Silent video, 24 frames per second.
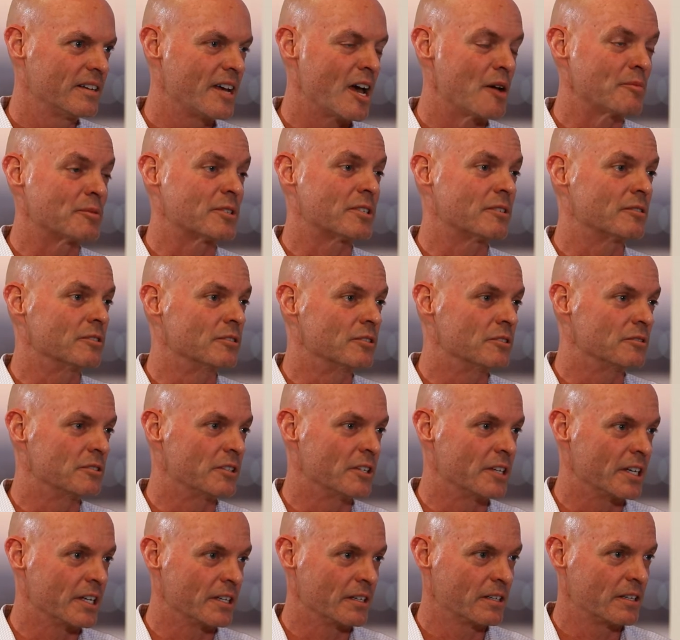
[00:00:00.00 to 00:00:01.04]

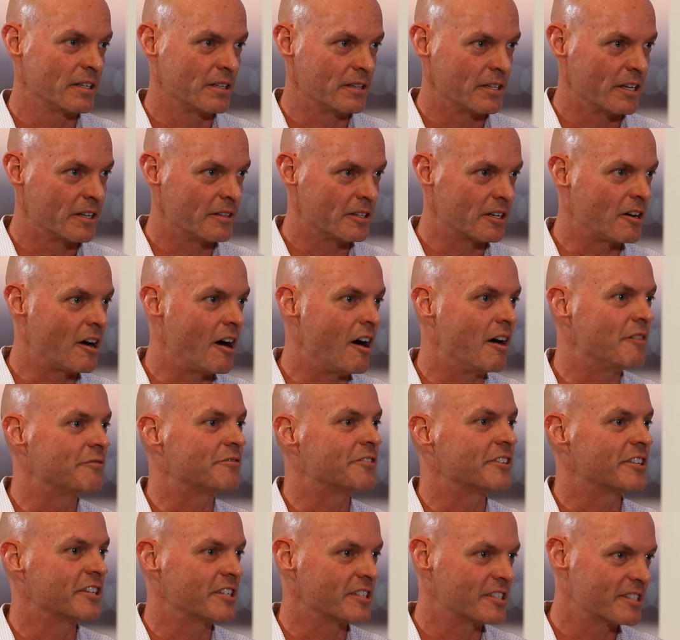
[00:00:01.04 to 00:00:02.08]
Absolutely, and then the
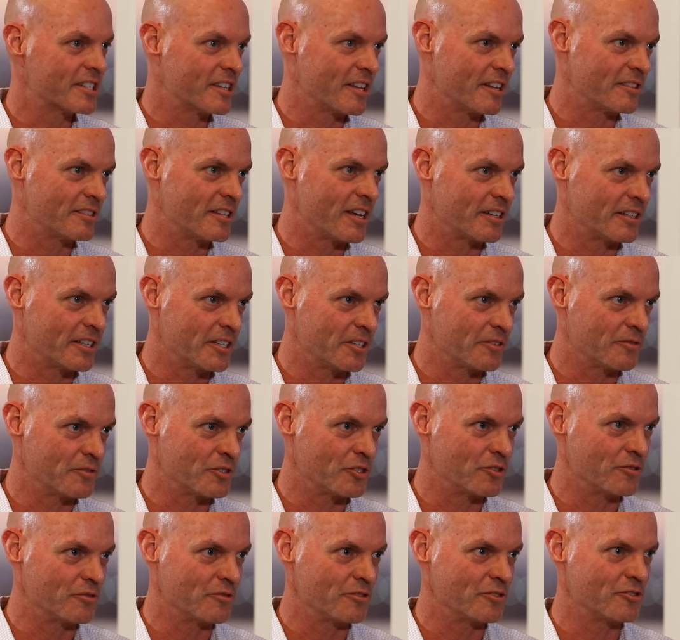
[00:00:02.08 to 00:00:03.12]
confidence that
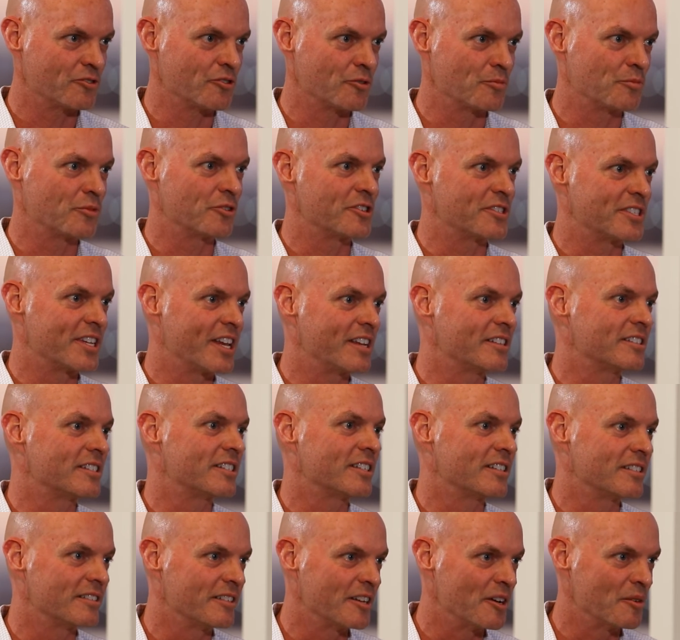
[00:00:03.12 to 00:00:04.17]
gives you as you're
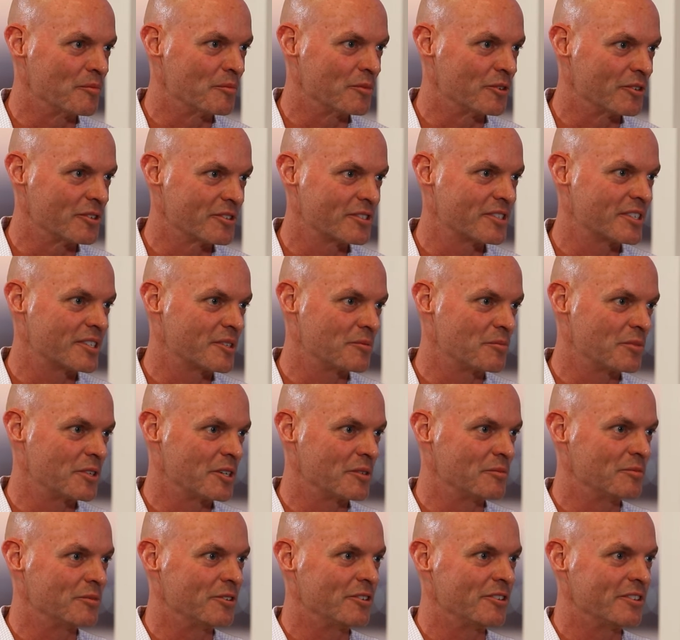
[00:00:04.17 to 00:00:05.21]
presenting numbers to
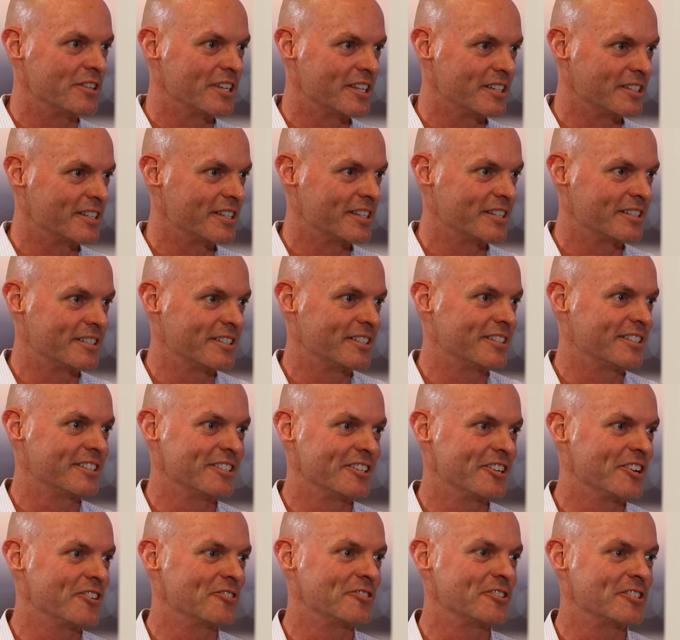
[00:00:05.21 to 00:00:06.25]
people that
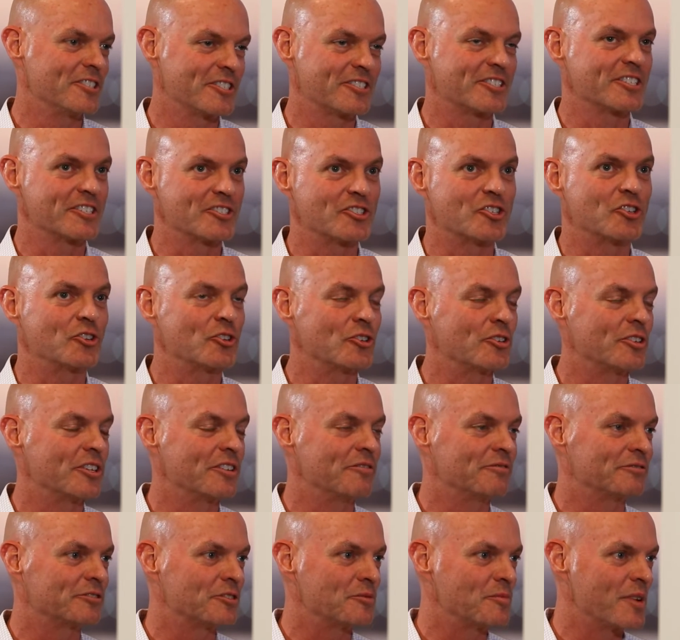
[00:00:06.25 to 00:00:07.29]
this is good
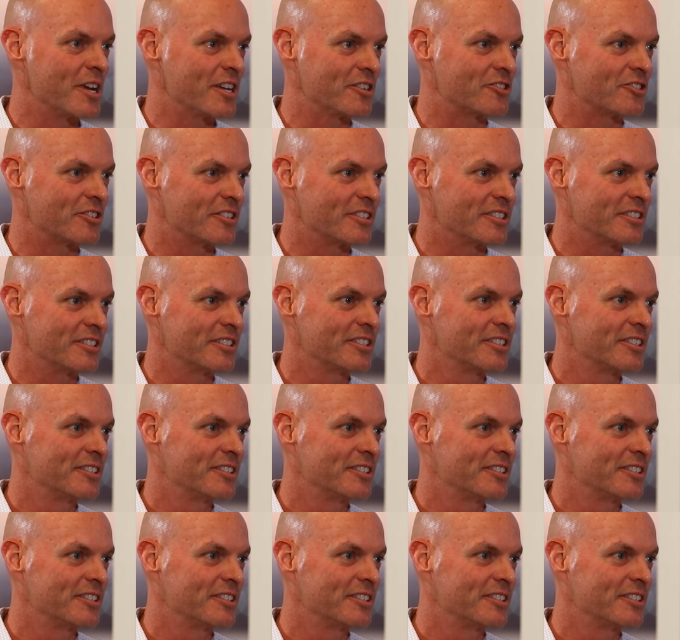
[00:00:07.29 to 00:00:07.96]
information.